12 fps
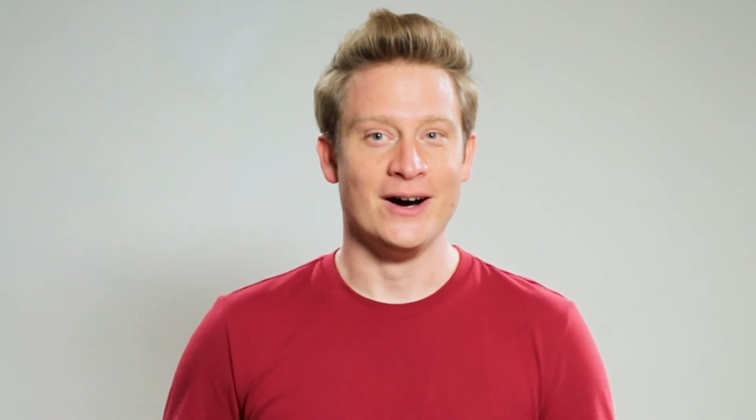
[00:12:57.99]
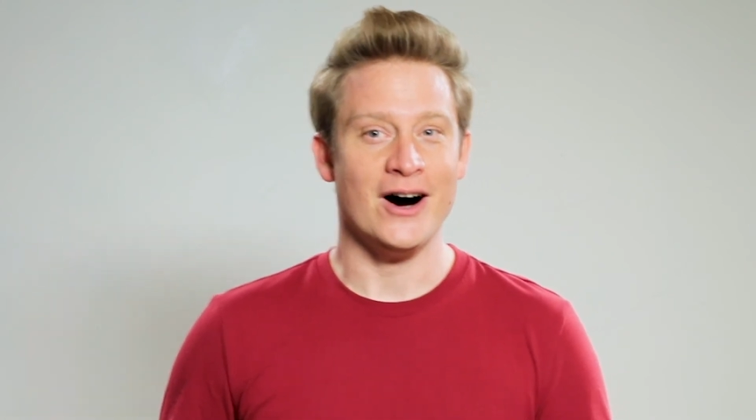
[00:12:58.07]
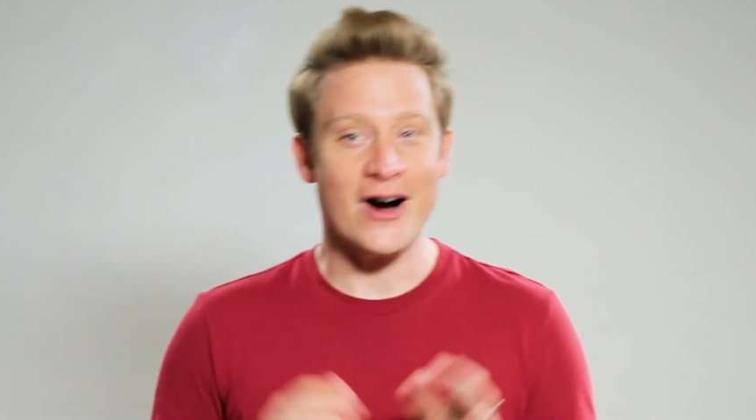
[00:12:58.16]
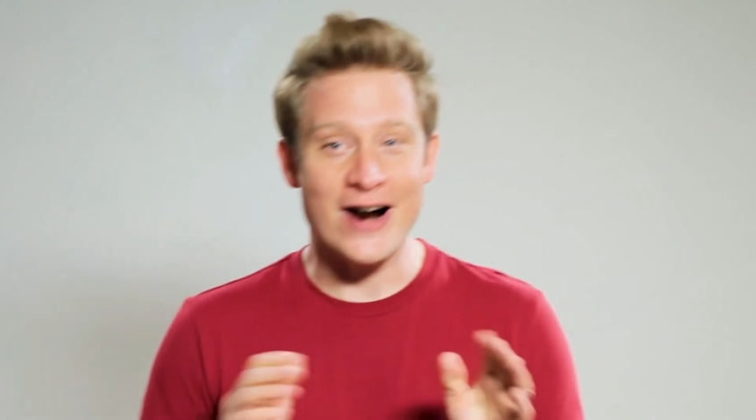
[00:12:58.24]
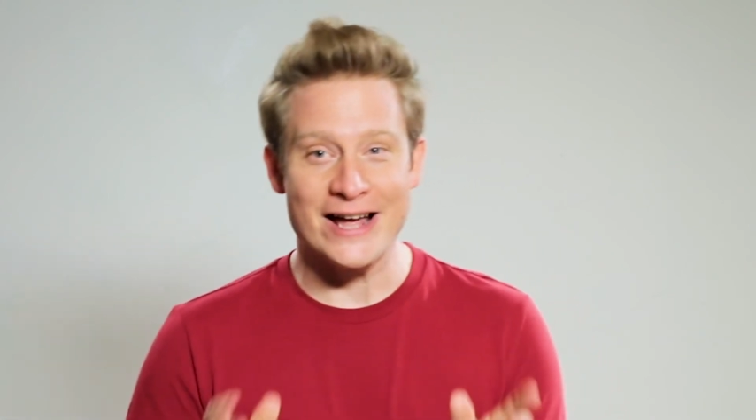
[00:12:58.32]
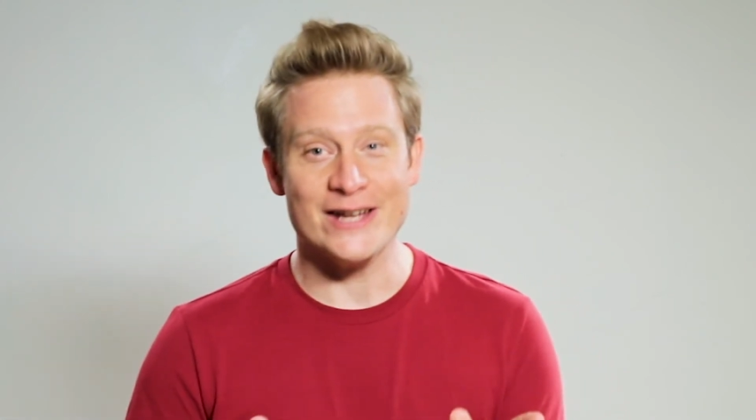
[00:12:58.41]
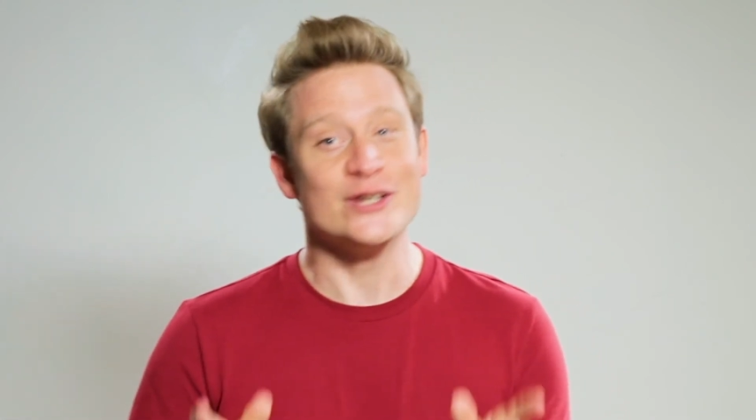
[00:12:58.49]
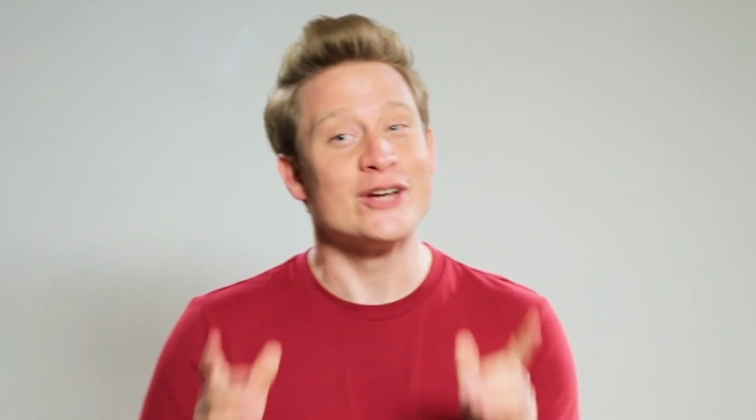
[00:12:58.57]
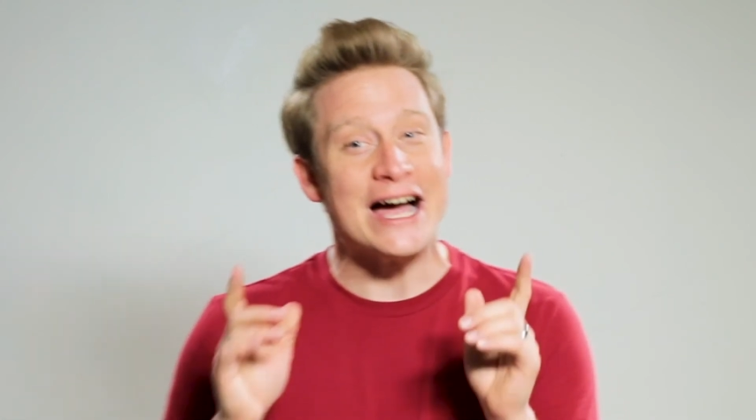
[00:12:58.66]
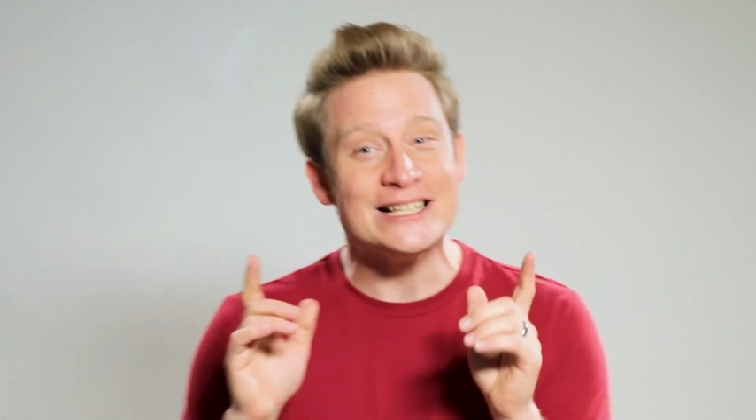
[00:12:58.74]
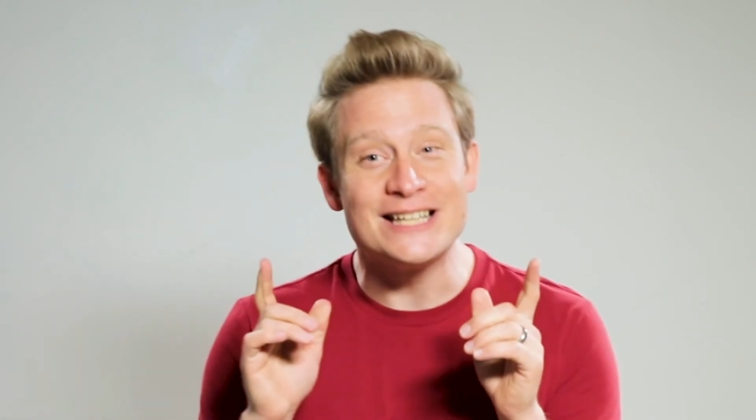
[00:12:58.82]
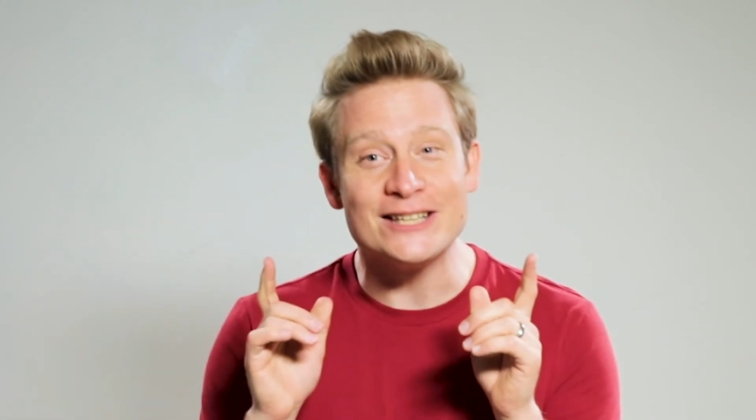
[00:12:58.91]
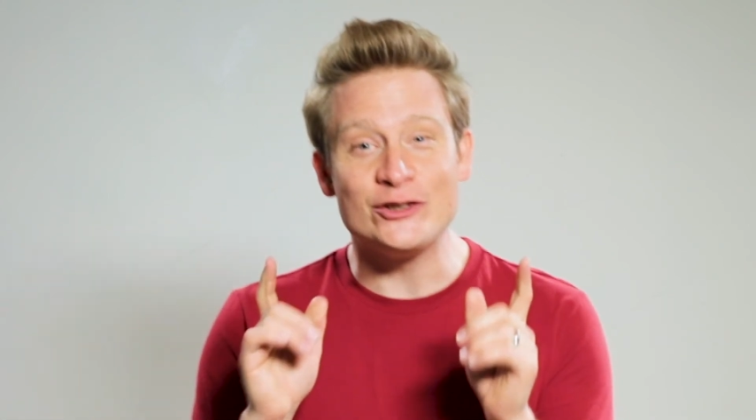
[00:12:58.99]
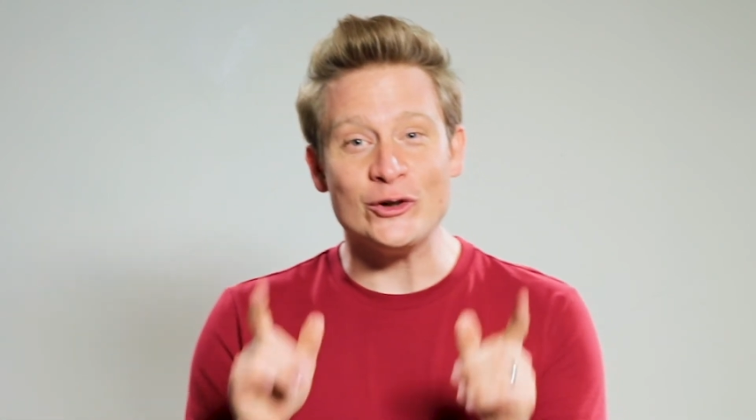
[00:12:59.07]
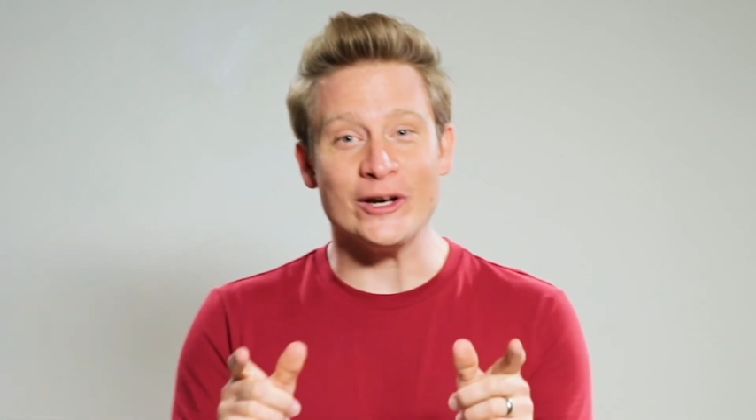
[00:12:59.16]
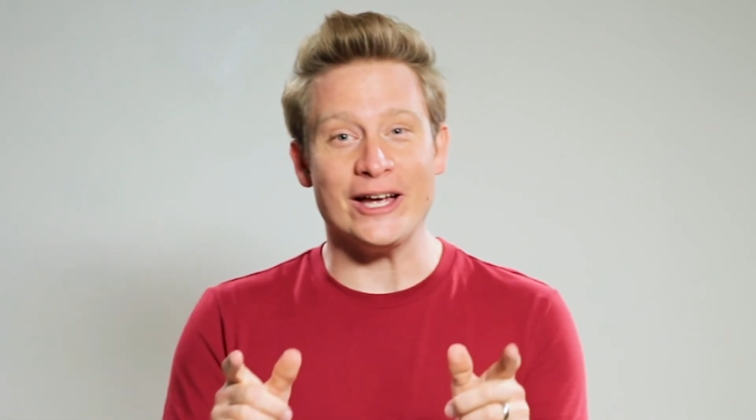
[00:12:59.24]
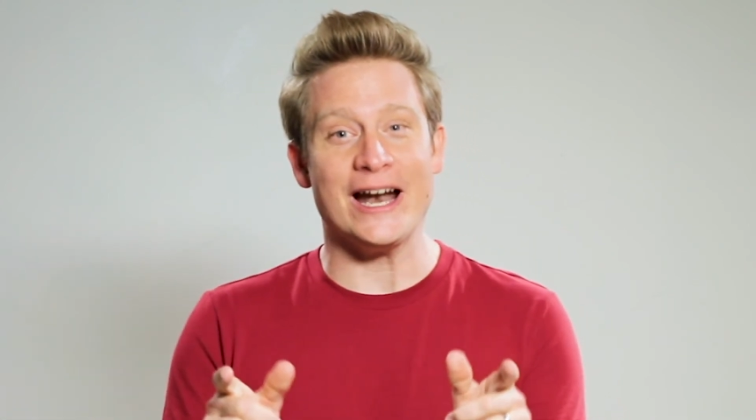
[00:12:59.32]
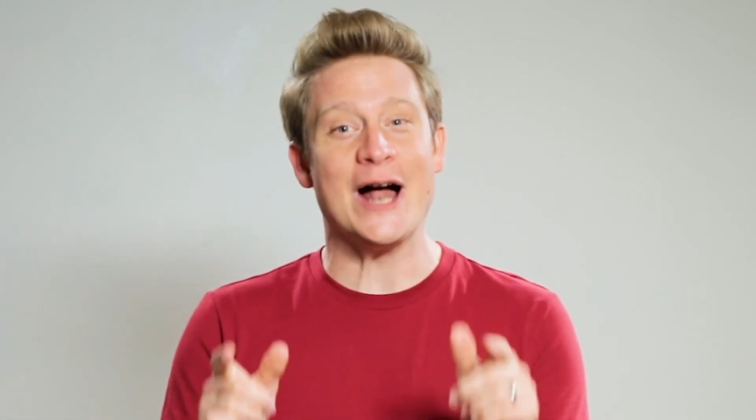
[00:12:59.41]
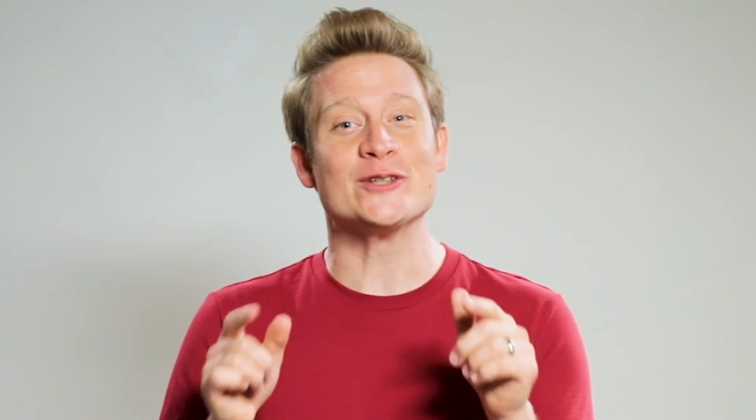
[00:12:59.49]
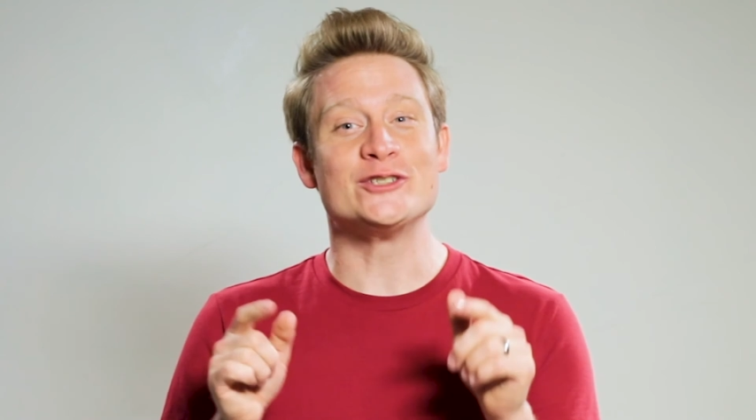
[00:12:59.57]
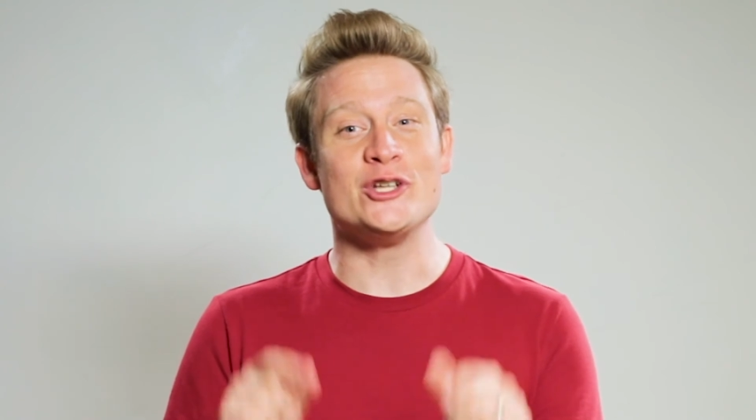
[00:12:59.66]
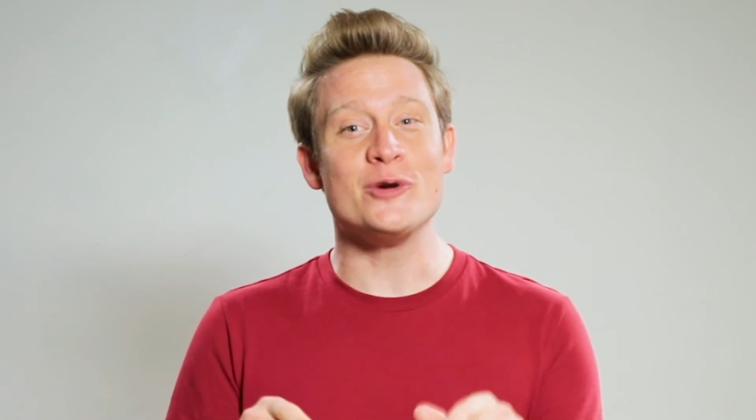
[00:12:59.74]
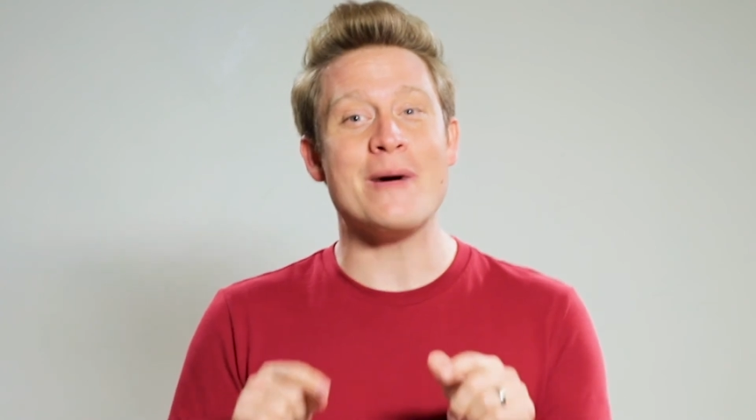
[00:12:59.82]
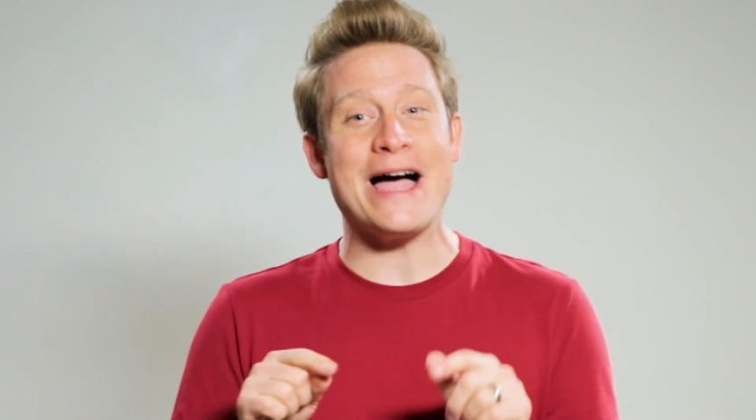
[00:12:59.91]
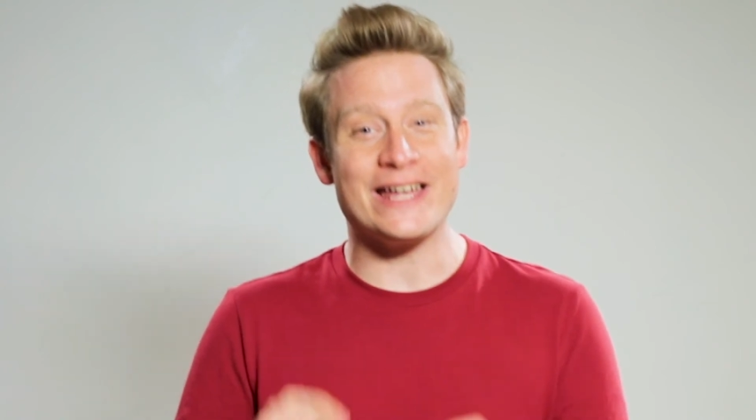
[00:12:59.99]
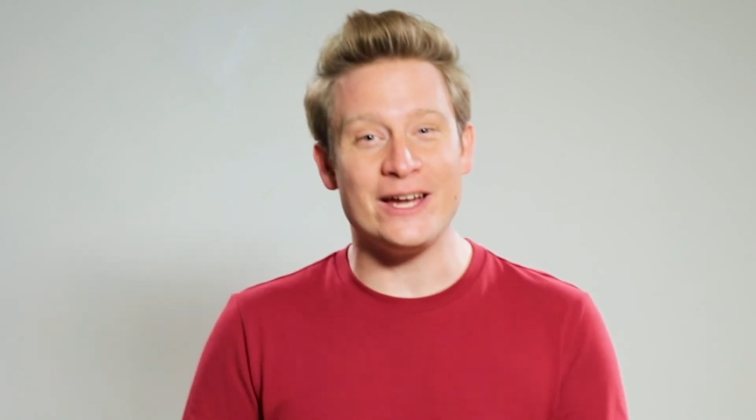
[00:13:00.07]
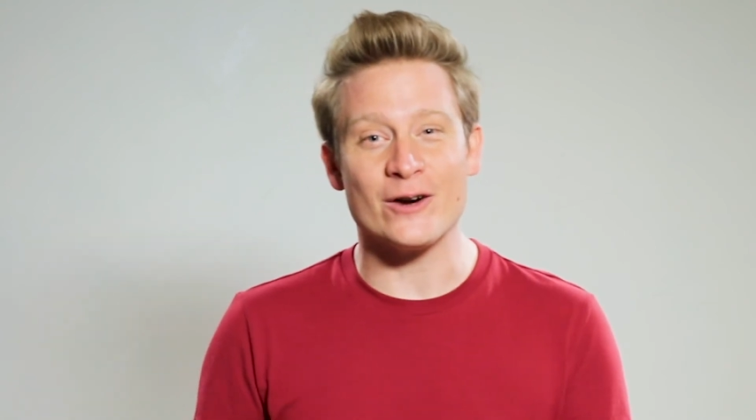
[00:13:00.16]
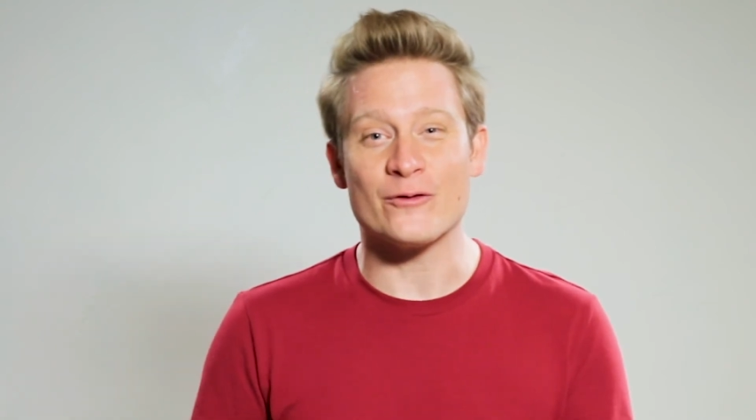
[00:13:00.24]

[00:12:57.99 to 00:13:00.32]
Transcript: All right, you guys get to it, and I'll see you back here